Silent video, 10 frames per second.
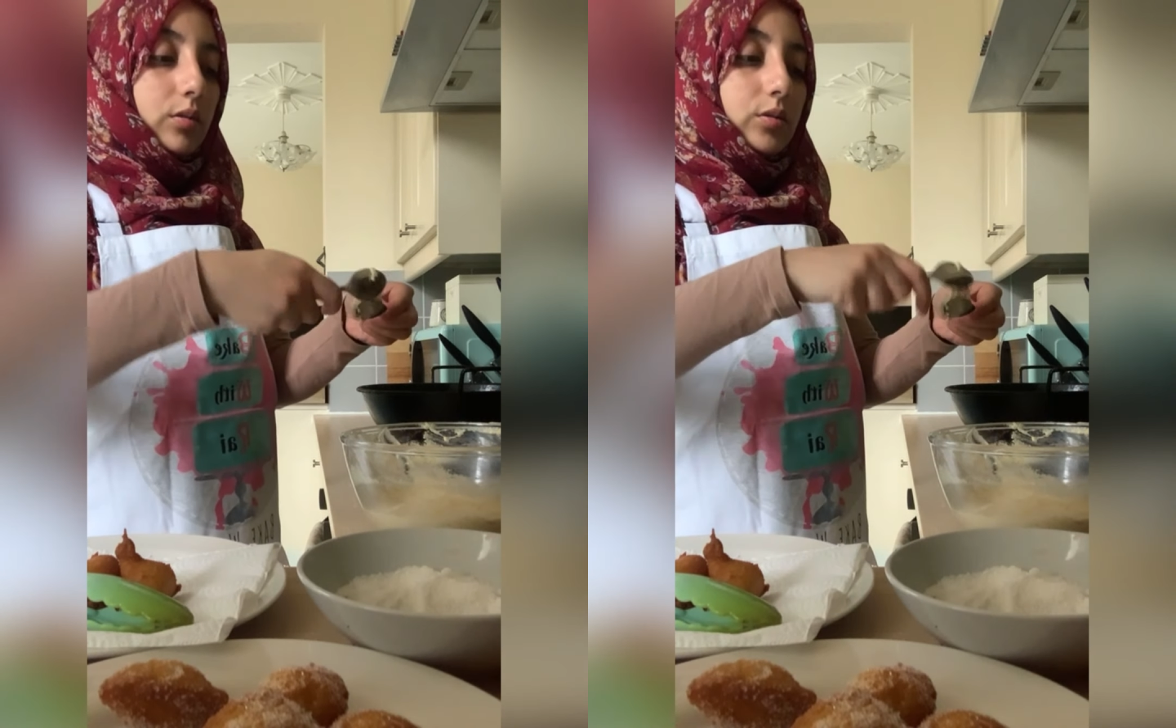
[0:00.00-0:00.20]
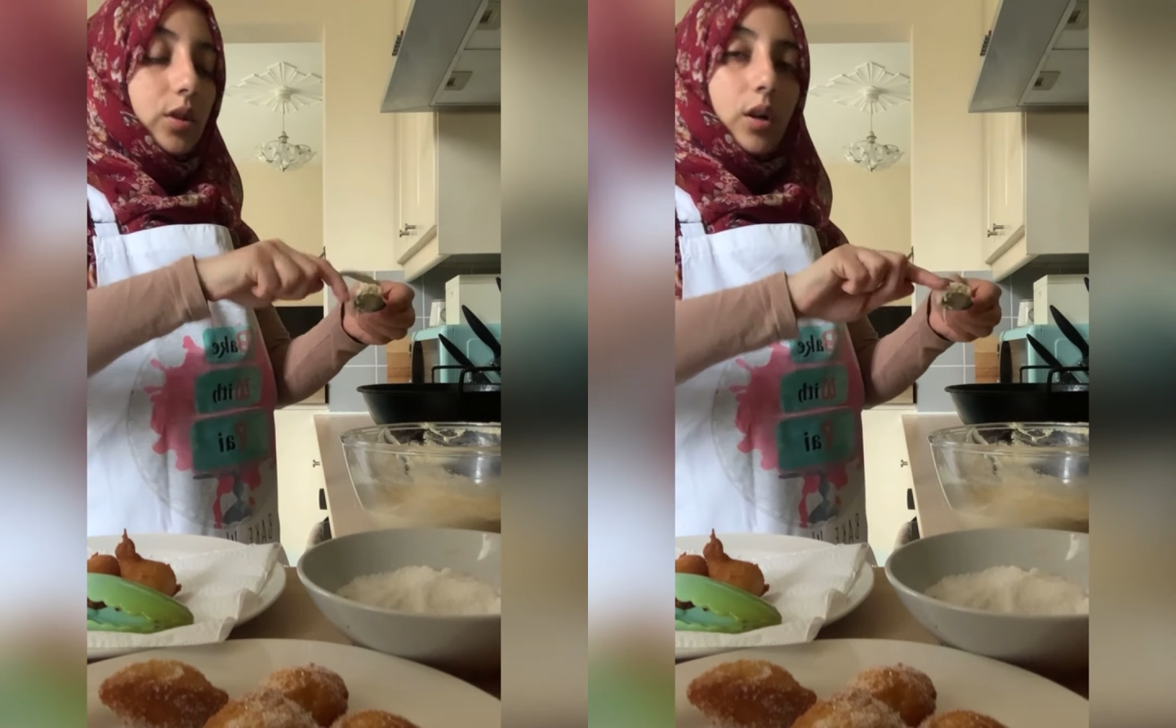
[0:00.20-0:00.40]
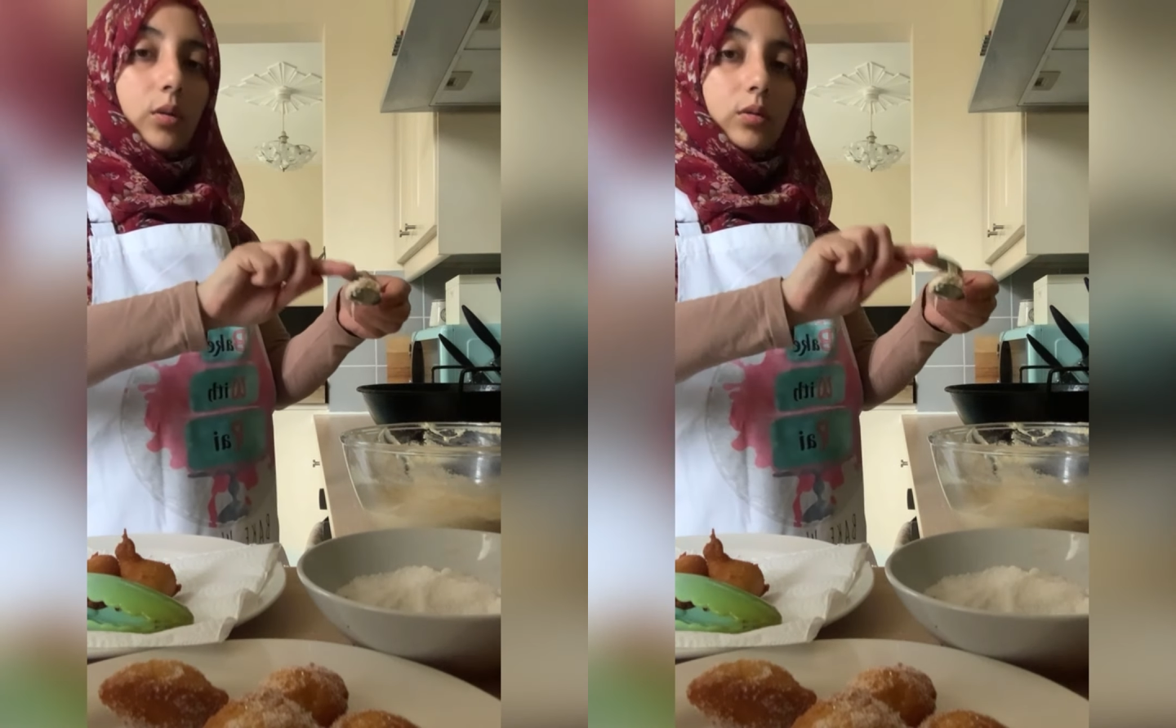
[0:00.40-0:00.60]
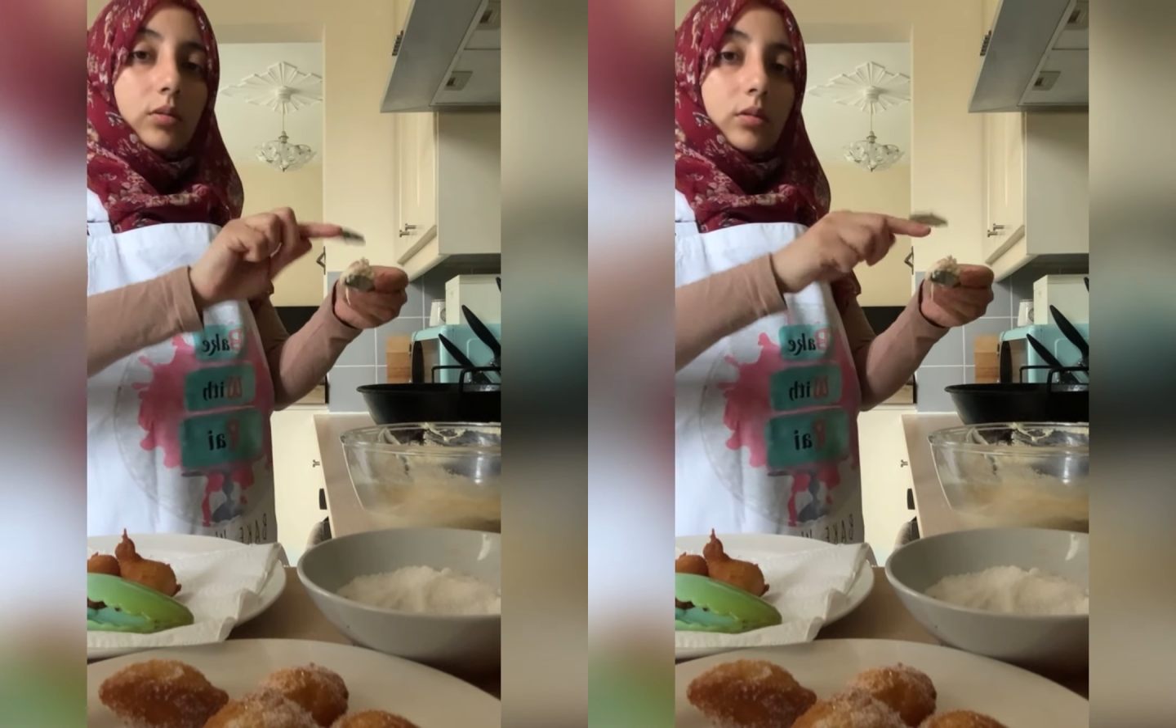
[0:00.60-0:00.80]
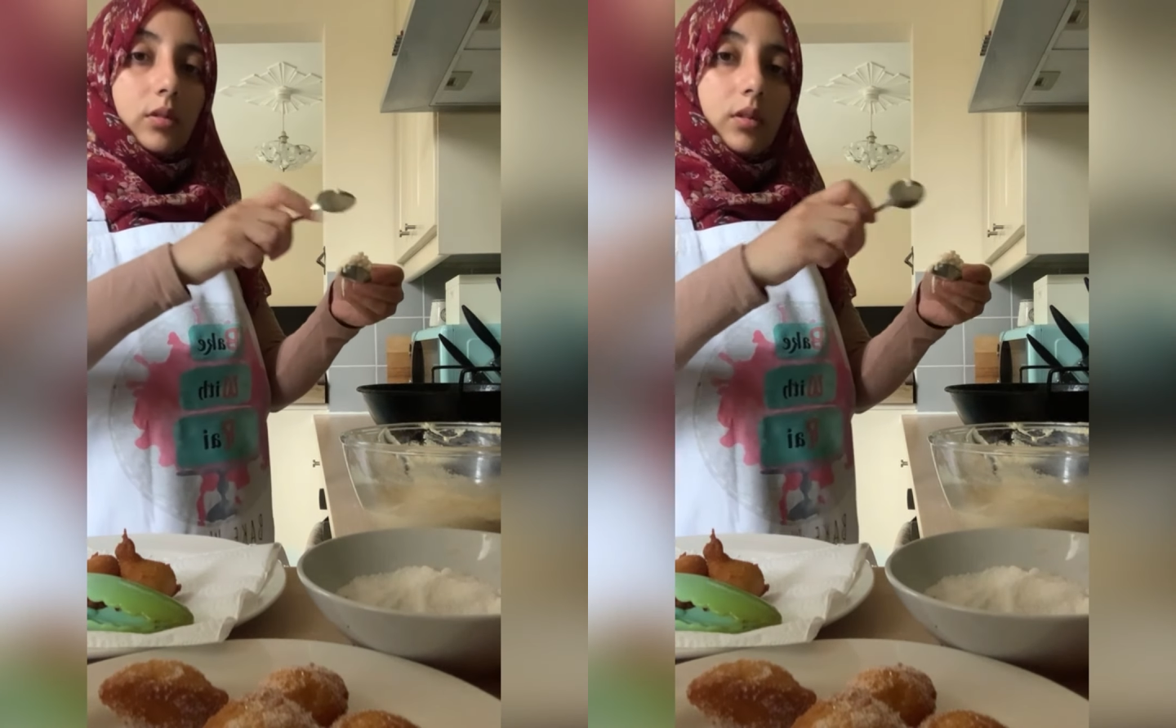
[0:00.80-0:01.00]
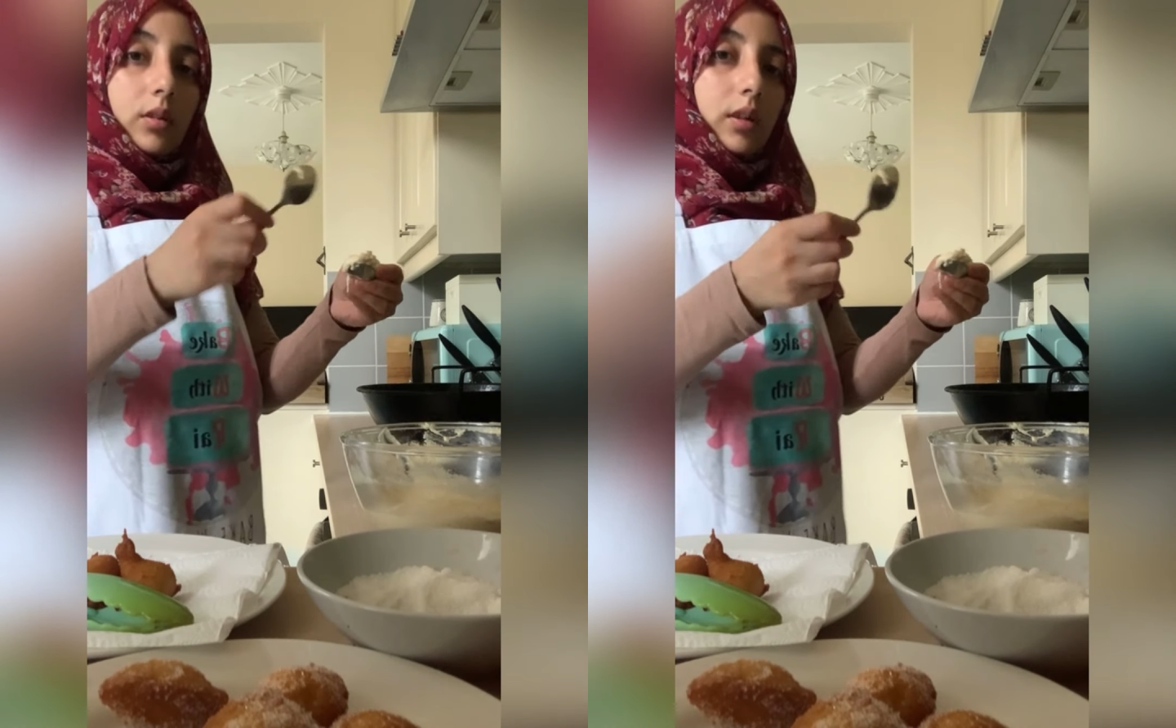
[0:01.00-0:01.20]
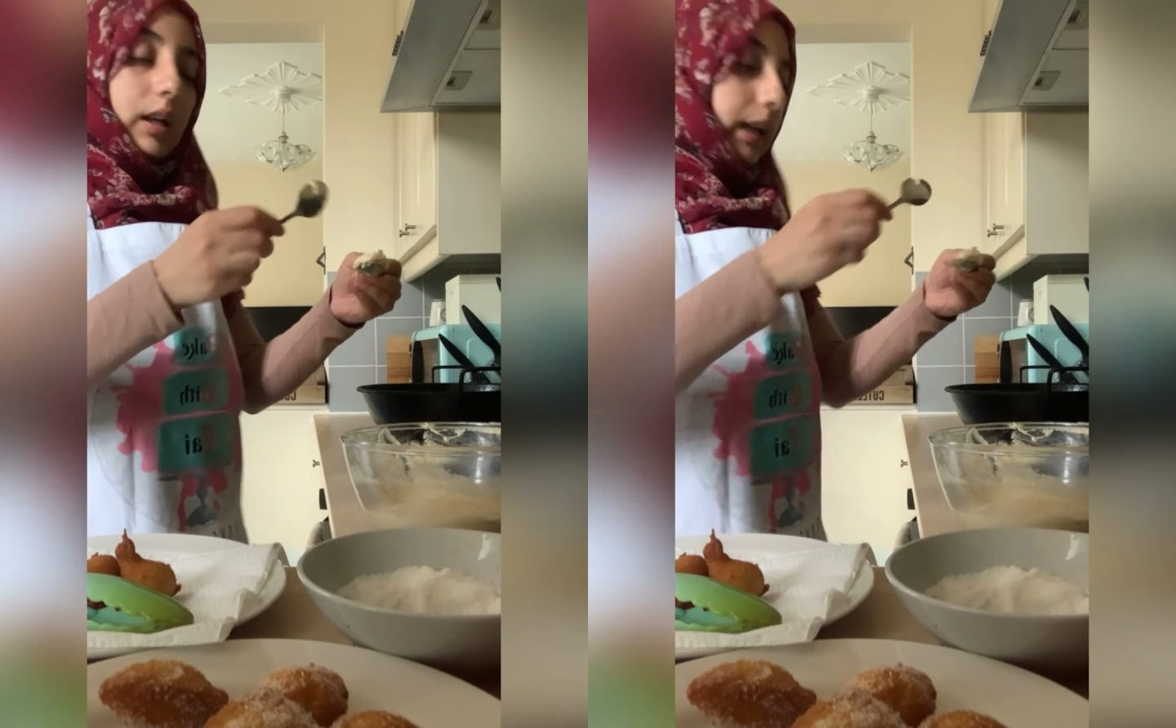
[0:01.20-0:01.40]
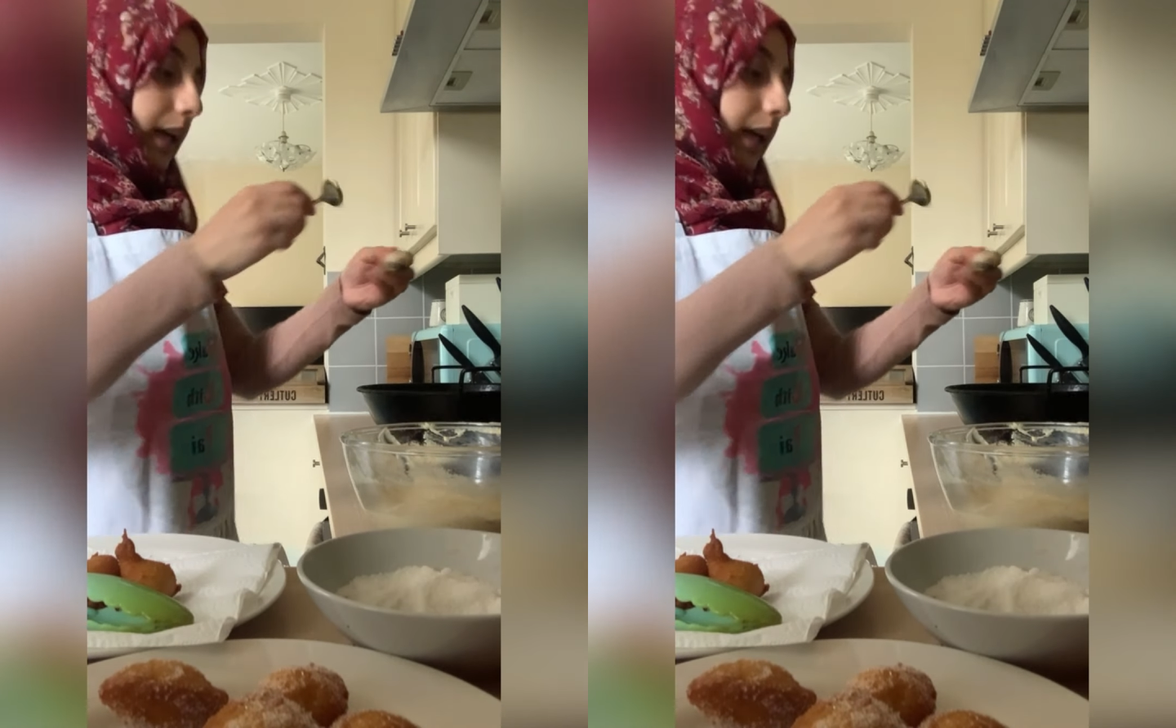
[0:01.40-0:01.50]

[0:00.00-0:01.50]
dough, okay,